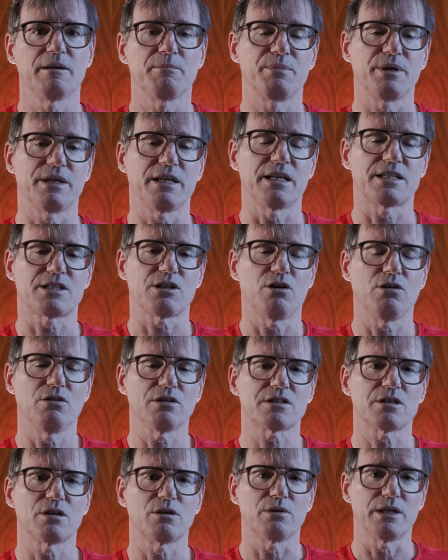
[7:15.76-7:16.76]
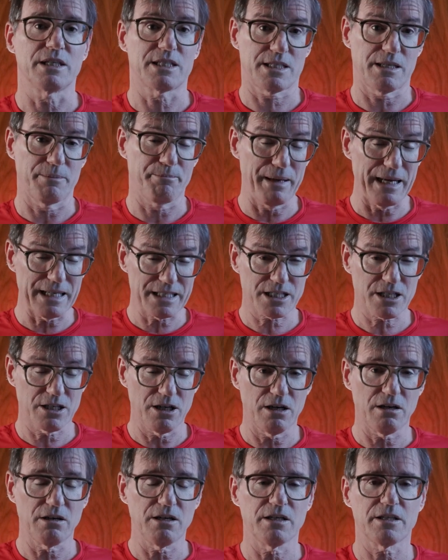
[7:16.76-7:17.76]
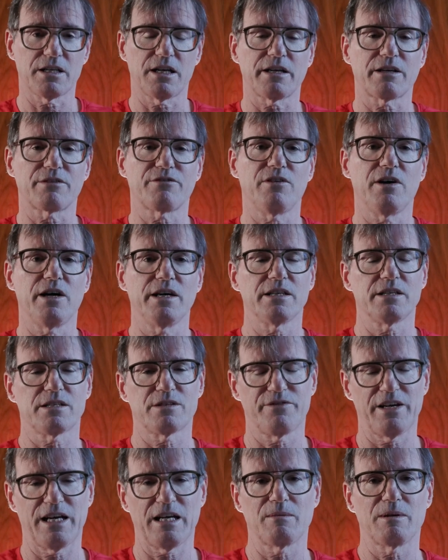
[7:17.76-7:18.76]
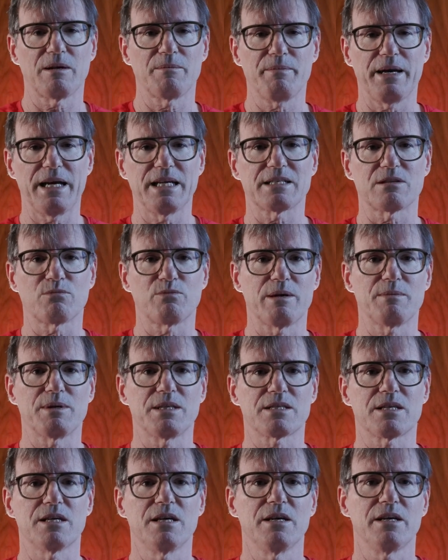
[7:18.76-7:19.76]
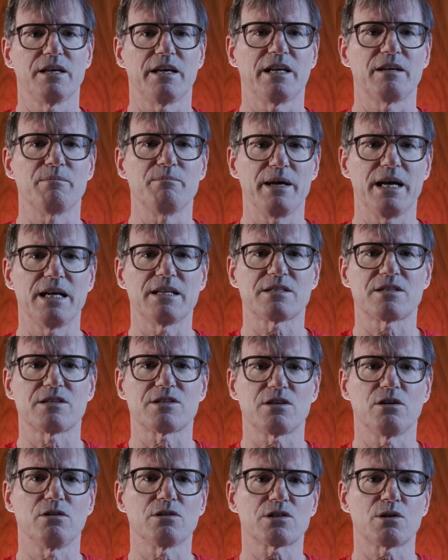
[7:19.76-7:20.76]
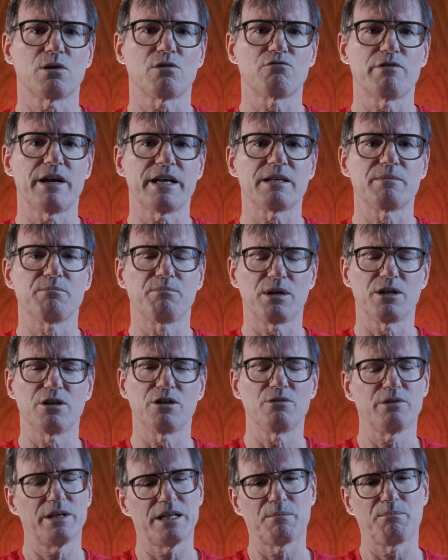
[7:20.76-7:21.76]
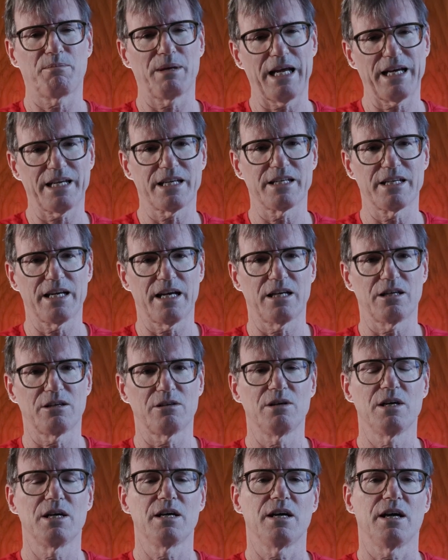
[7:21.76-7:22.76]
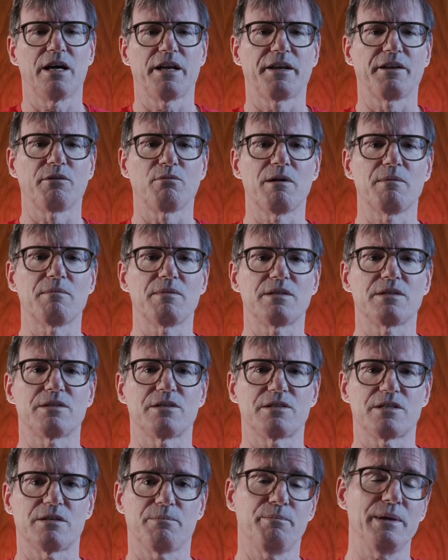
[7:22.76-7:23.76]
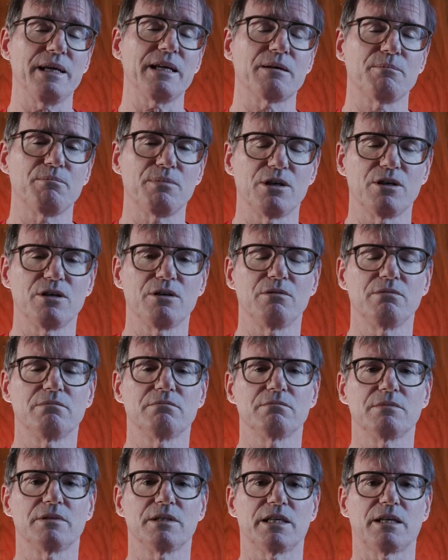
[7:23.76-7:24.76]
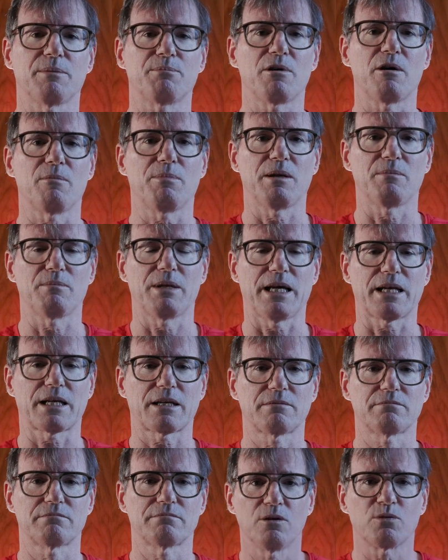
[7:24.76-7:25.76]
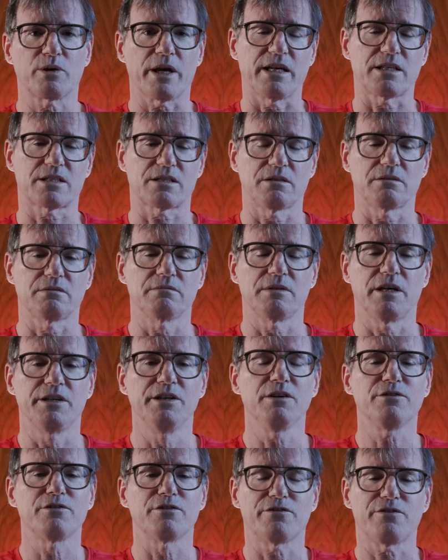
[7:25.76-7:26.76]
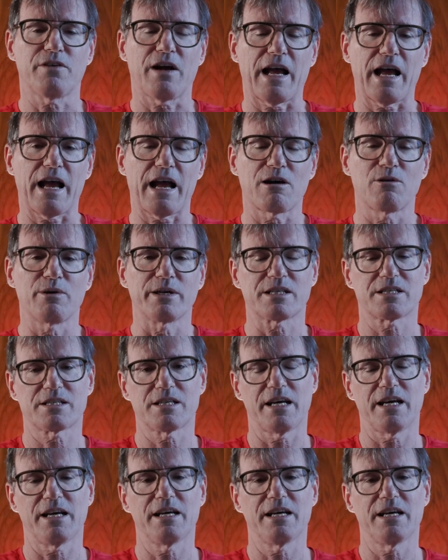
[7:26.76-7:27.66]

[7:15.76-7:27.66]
but it's the best color that I could find. It's available in men's and women's, and in men's there's also a red and blue and a black and yellow, and in the women's there's a pink and blue and a purple and black. Okay, so enough of how it